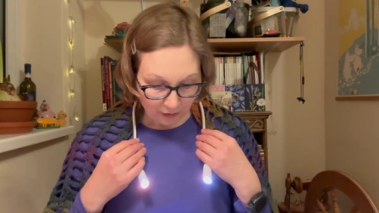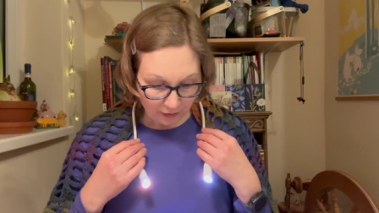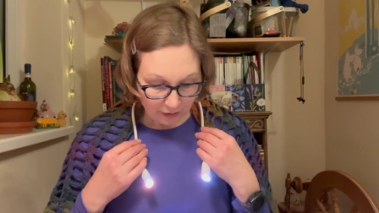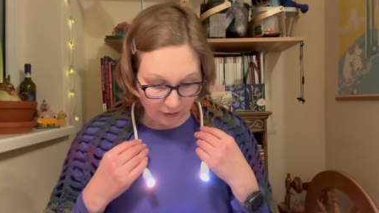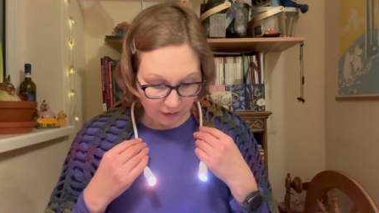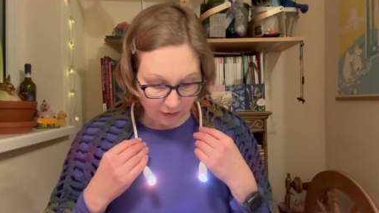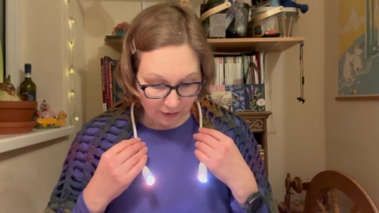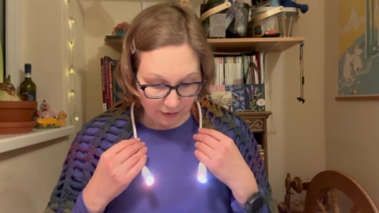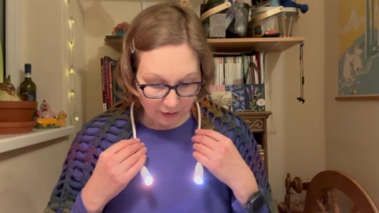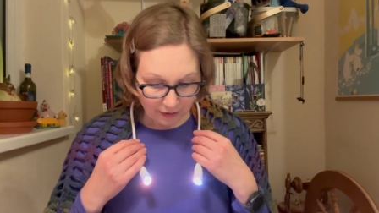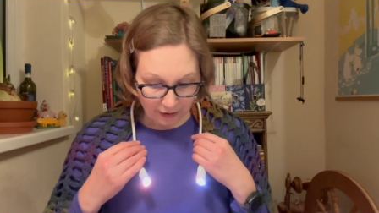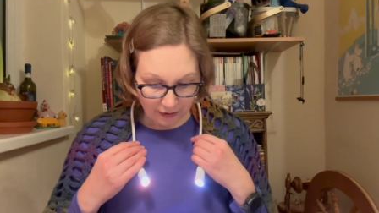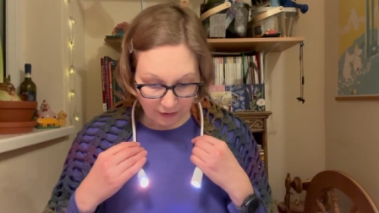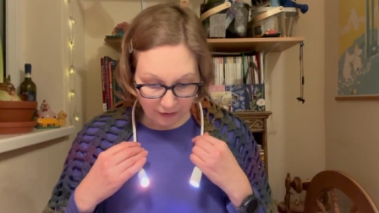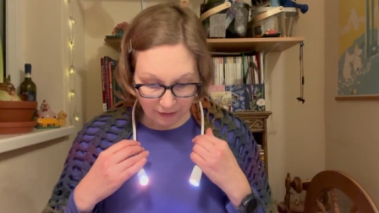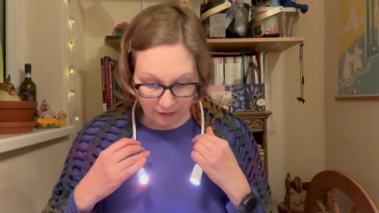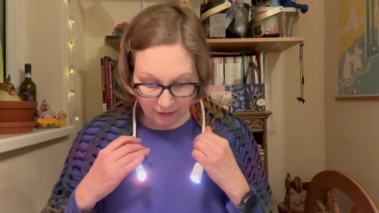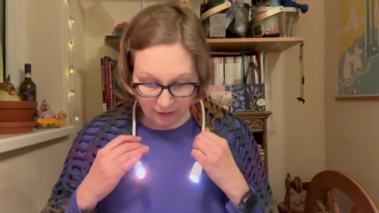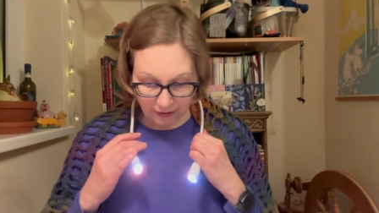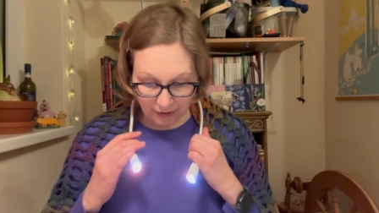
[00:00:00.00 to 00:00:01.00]
and
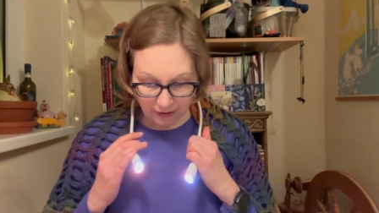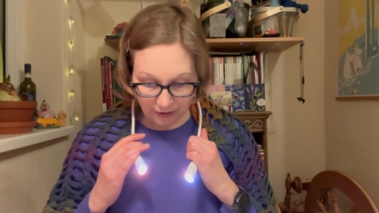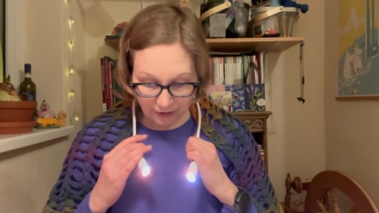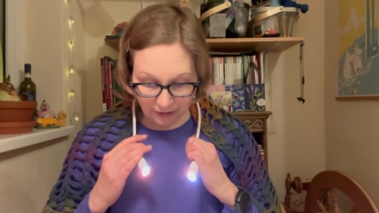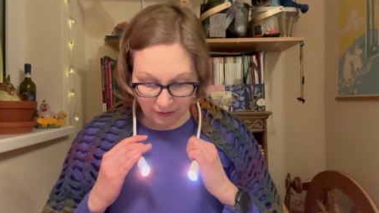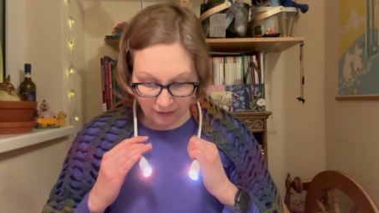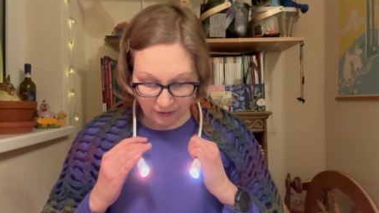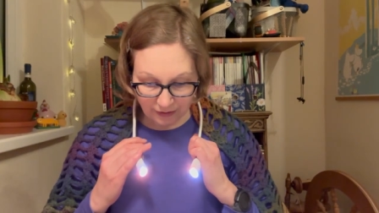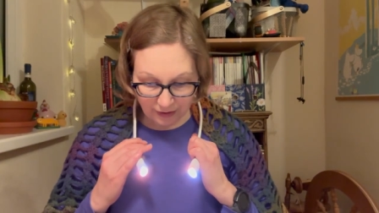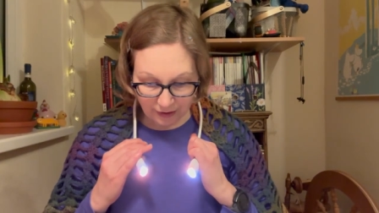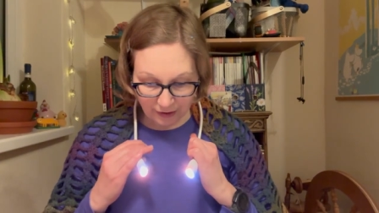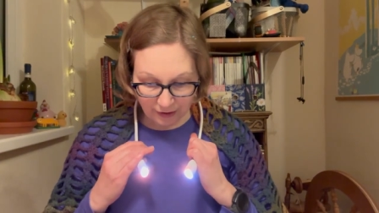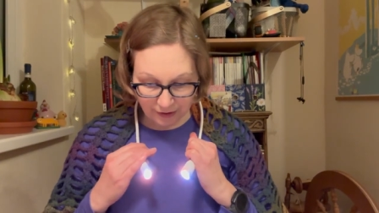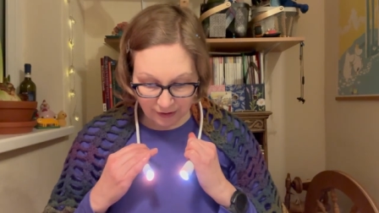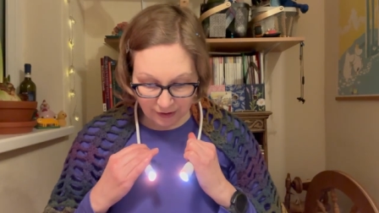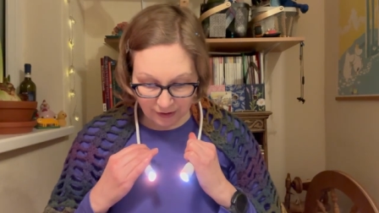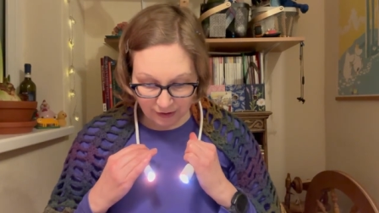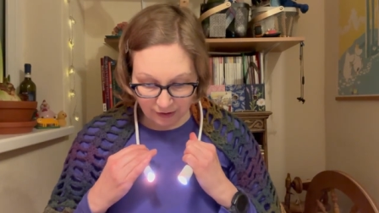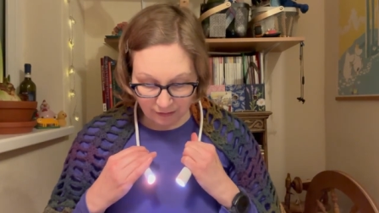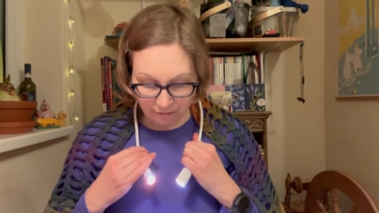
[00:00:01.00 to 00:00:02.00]
it
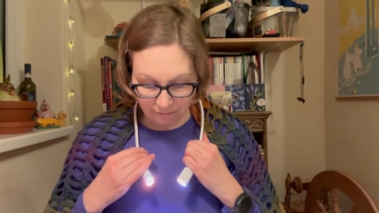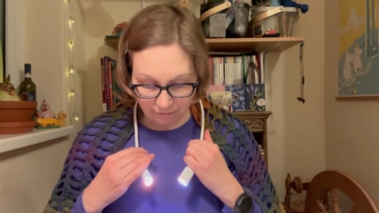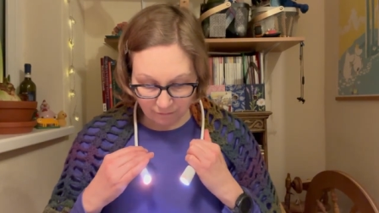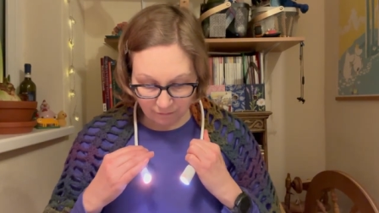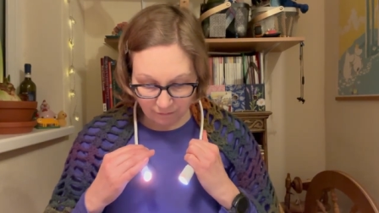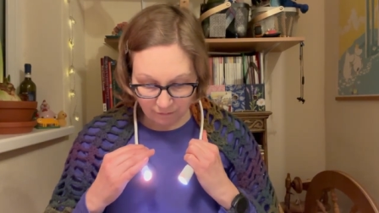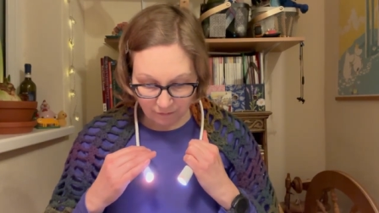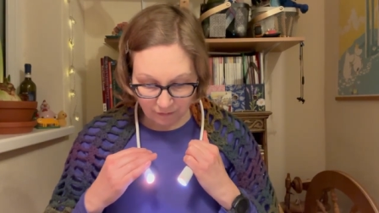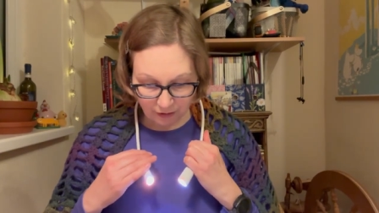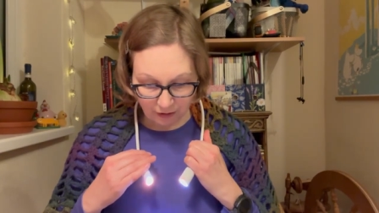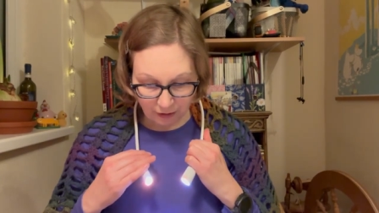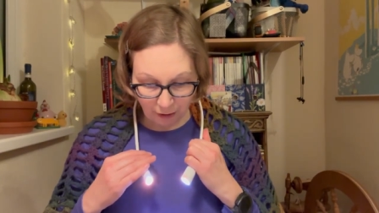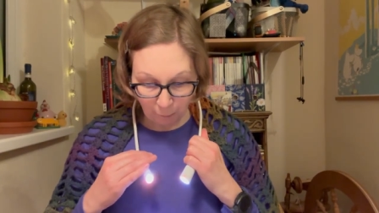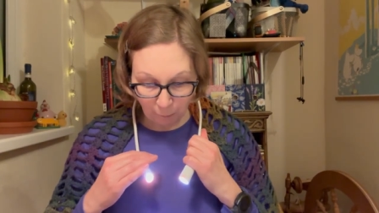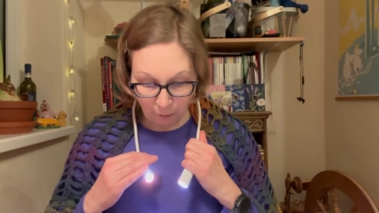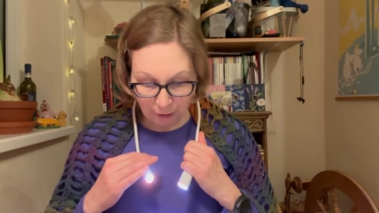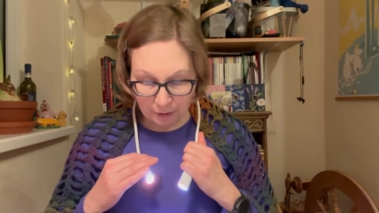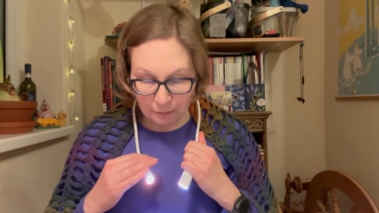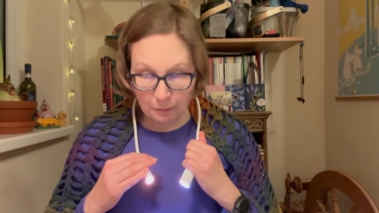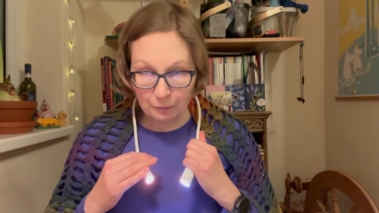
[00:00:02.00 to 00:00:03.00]
is
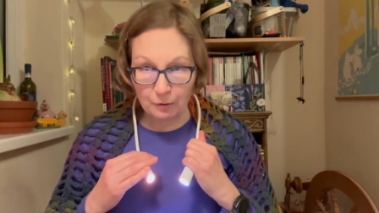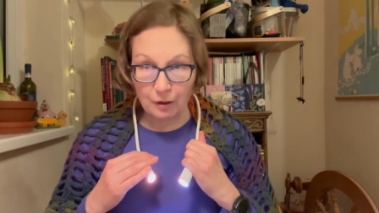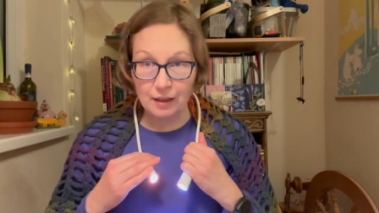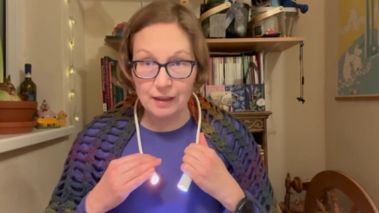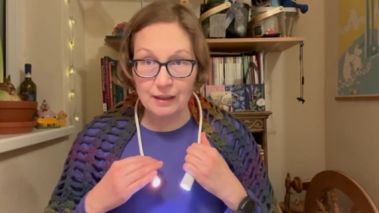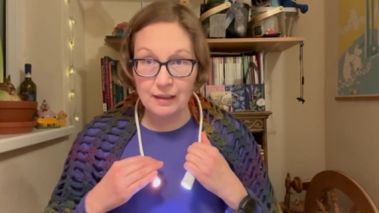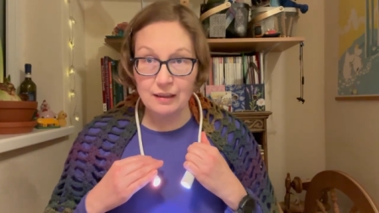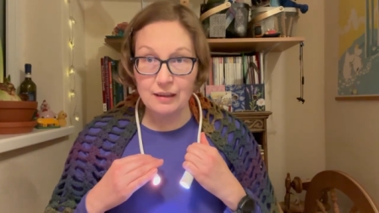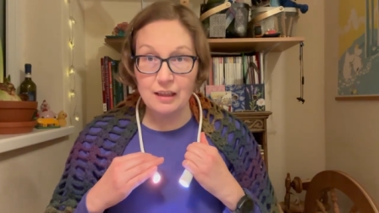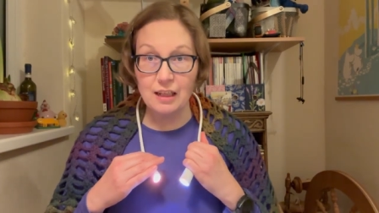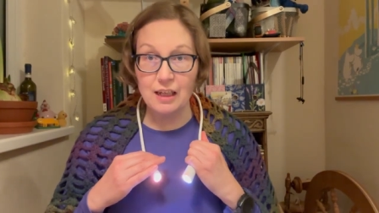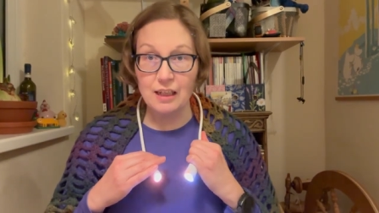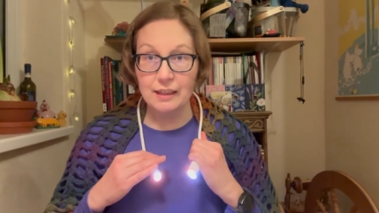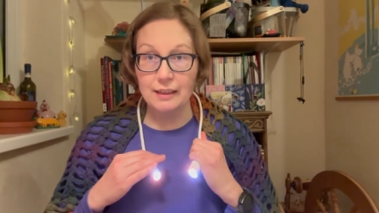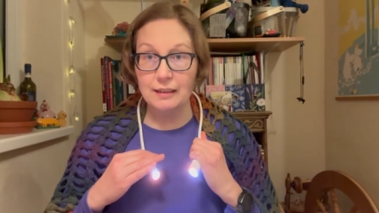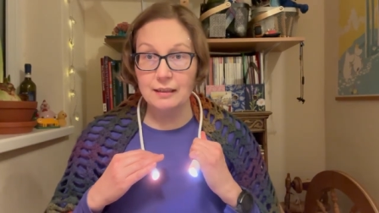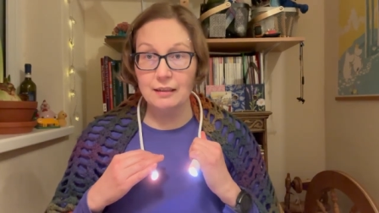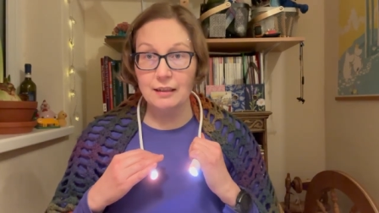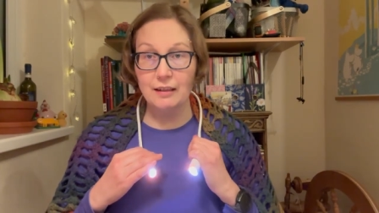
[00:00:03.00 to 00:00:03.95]
quite a bright light.